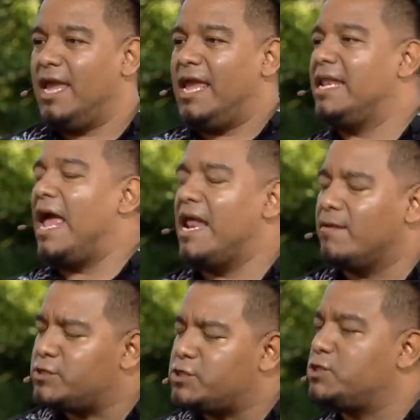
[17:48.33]
And
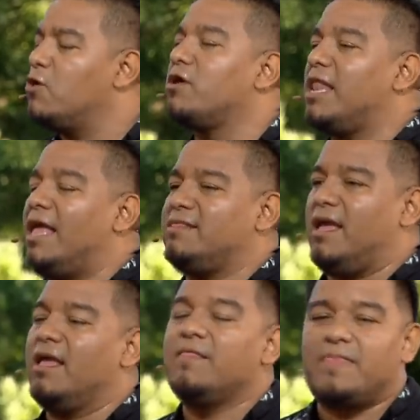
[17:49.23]
I'm so glad
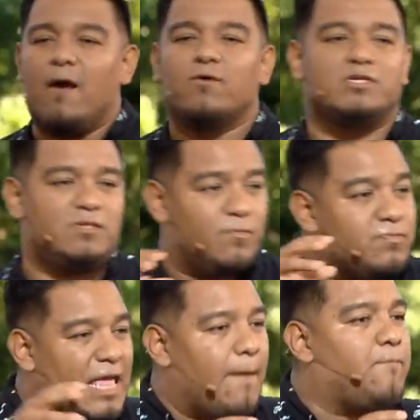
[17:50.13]
that was
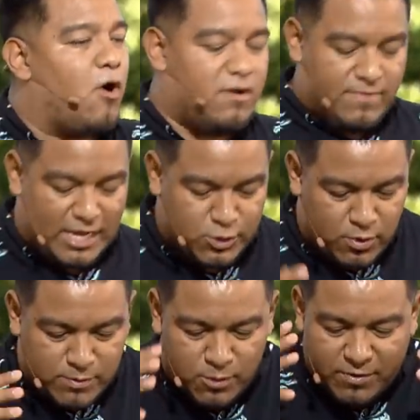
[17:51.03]
that part of that
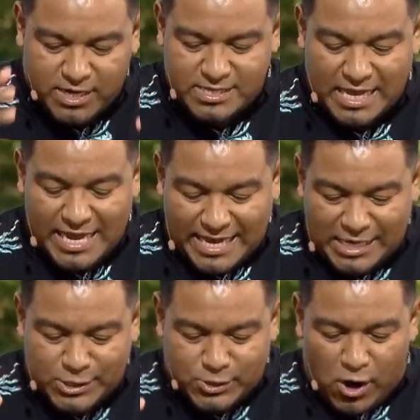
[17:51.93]
scripture because he
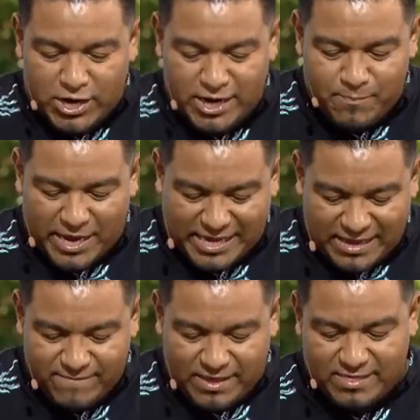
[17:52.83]
started by
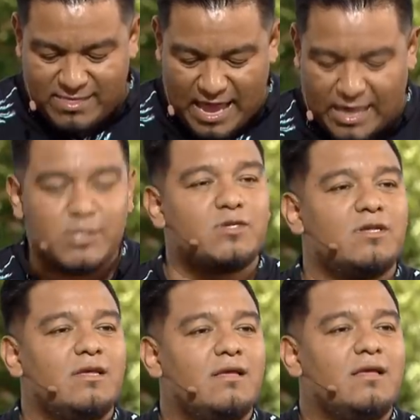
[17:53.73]
giving thanks.
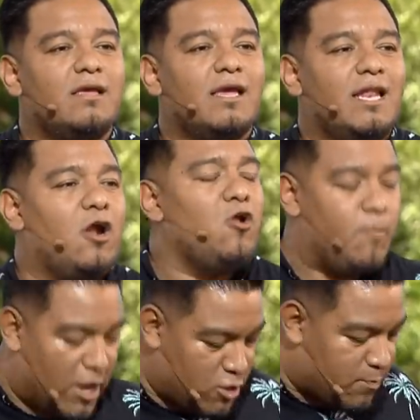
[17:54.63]
I don't know
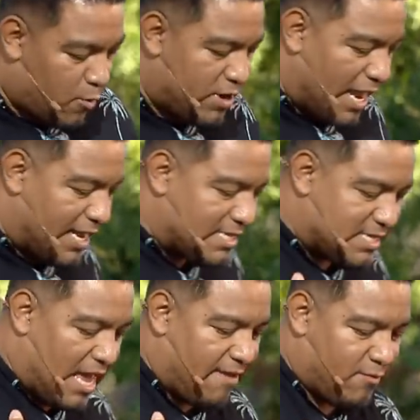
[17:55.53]
about you, but when I get
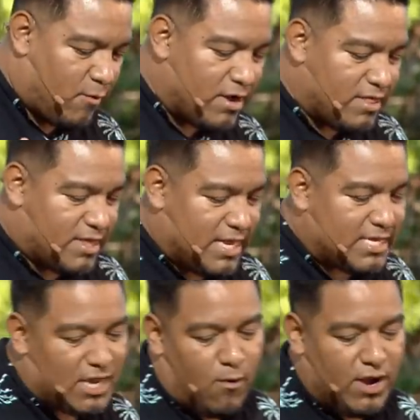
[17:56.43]
to heaven, one of the
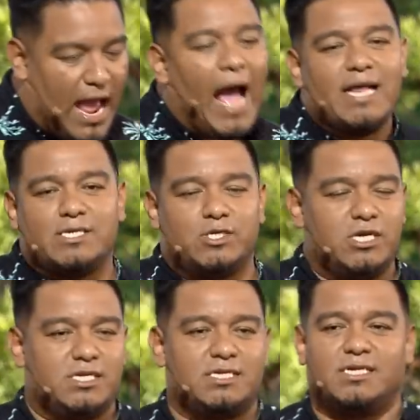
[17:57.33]
things I want to ask
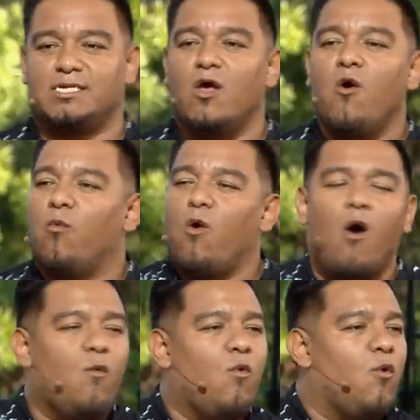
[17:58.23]
Jesus is,
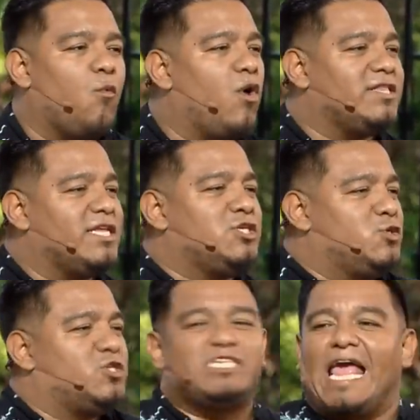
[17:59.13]
what did
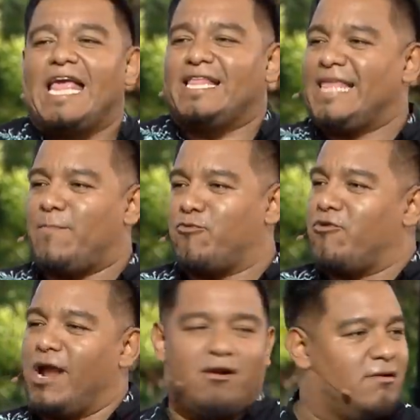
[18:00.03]
you say in that
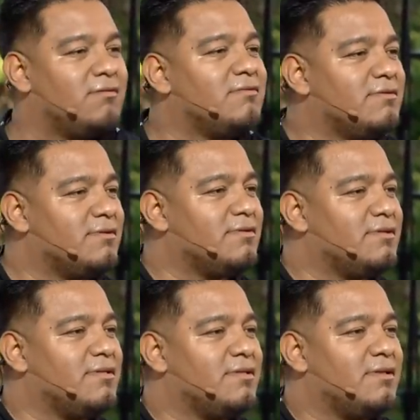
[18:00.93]
prayer?
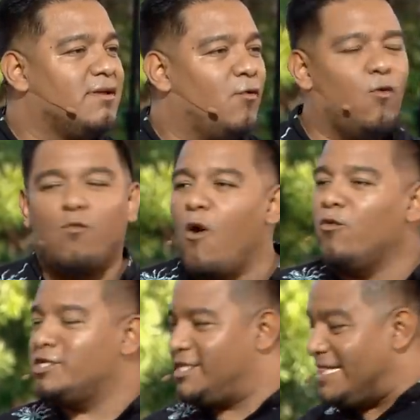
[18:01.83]
What
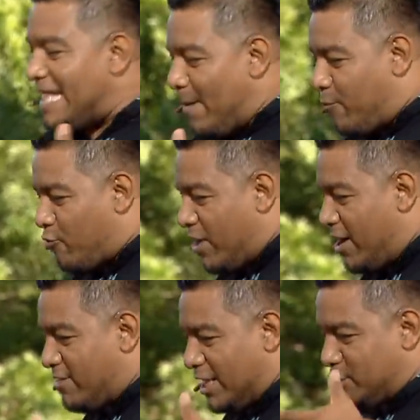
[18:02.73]
was in that prayer that